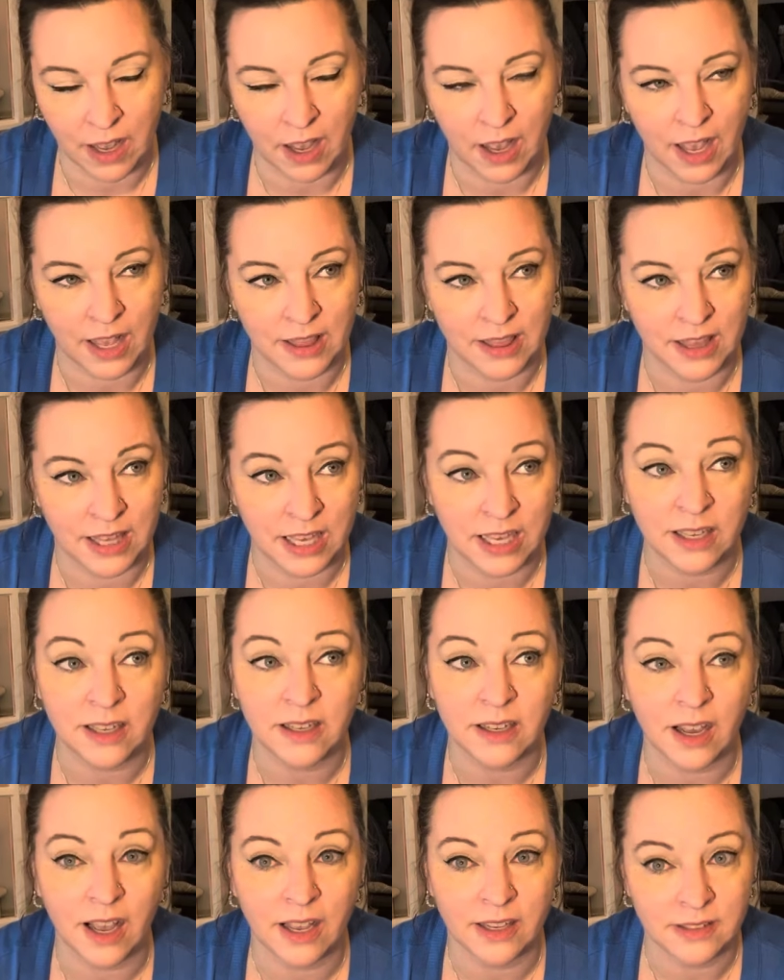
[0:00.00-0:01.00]
I think
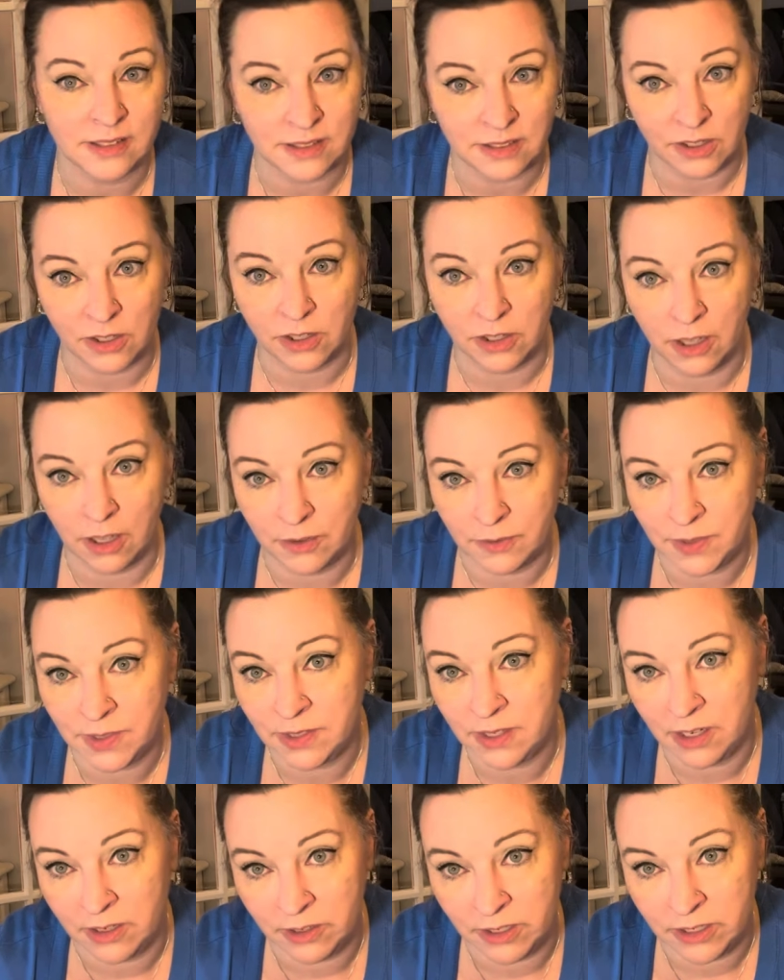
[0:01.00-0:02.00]
I still love
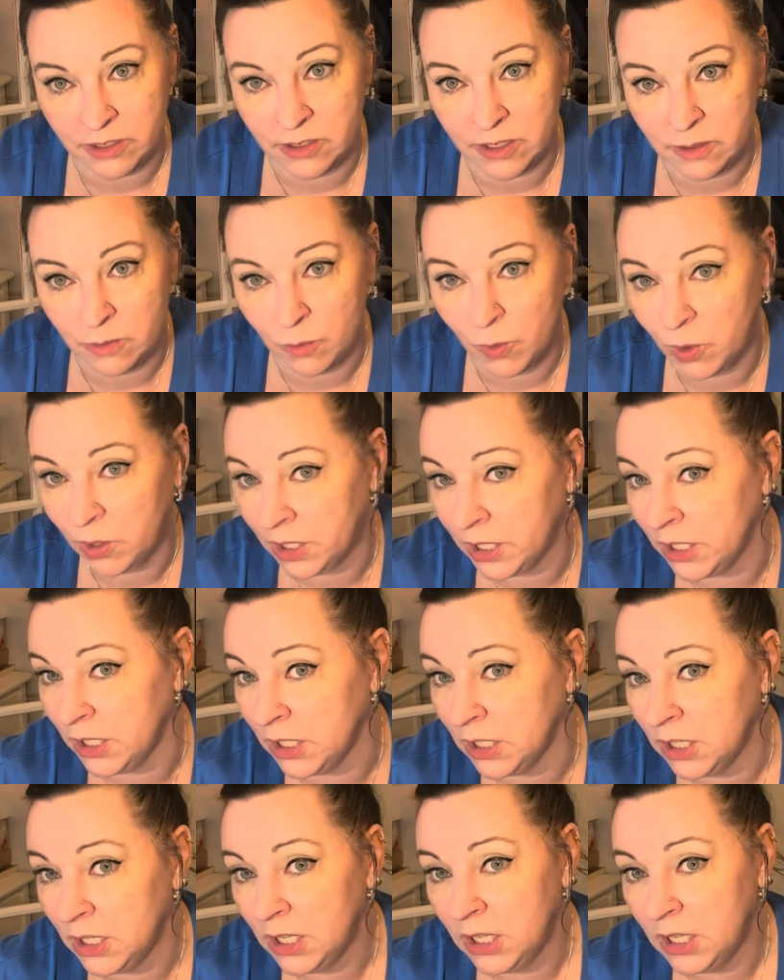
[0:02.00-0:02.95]
Scary Good more